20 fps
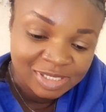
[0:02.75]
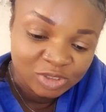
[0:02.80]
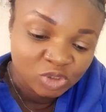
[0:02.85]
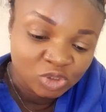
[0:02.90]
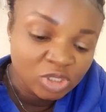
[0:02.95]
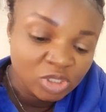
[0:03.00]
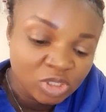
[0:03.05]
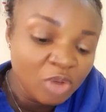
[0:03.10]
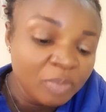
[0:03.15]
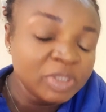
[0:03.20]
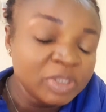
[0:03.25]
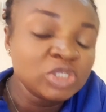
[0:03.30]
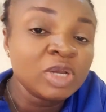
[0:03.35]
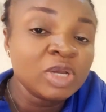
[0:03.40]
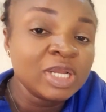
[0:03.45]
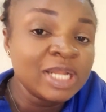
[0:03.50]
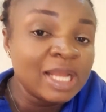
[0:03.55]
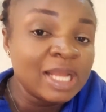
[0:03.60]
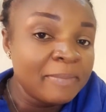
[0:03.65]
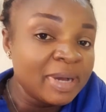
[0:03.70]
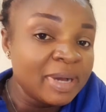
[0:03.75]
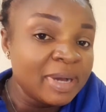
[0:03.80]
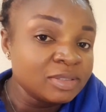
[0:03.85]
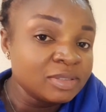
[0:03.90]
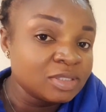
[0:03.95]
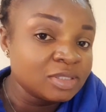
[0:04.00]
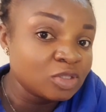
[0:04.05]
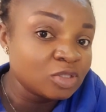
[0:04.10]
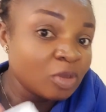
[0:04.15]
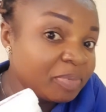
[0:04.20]
Today we'll be talking about
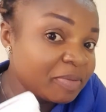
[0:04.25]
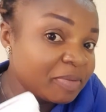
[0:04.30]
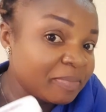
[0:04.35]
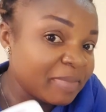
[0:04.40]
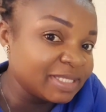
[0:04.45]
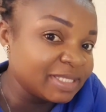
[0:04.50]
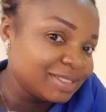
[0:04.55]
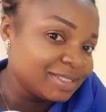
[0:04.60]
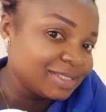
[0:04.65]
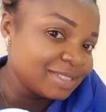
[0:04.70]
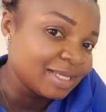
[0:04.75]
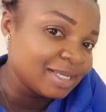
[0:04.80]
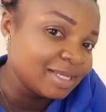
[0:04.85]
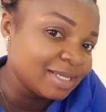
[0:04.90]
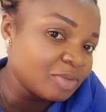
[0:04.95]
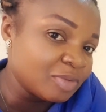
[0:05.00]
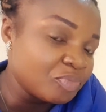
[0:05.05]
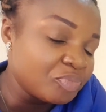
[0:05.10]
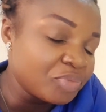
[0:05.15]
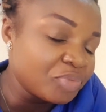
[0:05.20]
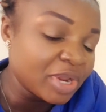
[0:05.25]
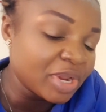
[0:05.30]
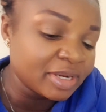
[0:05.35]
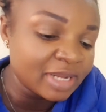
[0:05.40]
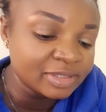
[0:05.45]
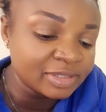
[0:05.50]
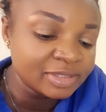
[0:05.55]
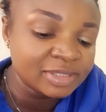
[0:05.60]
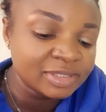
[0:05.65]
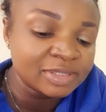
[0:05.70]
supplements taken in
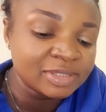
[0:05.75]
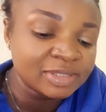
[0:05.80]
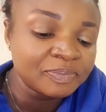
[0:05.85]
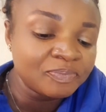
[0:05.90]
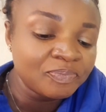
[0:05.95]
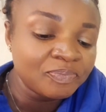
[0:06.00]
pregnancy.